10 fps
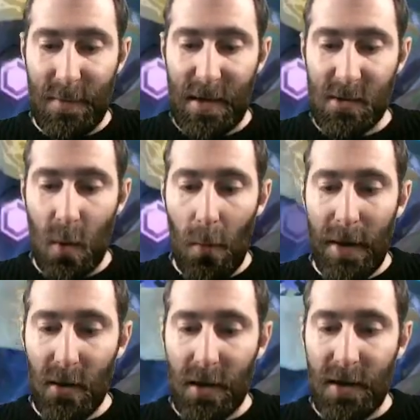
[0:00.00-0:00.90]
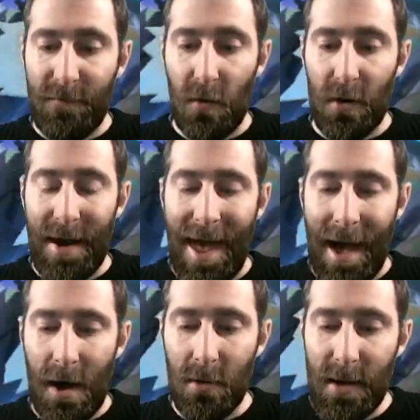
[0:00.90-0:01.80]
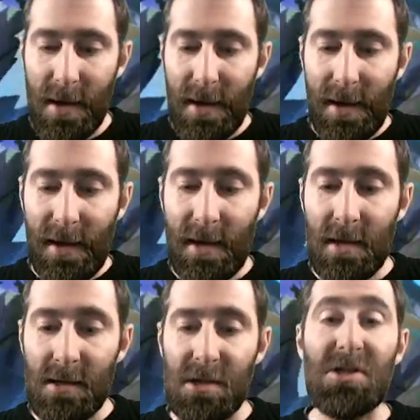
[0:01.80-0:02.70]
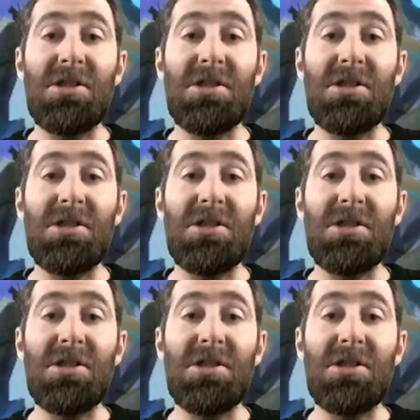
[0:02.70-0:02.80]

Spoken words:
because what we're looking for now is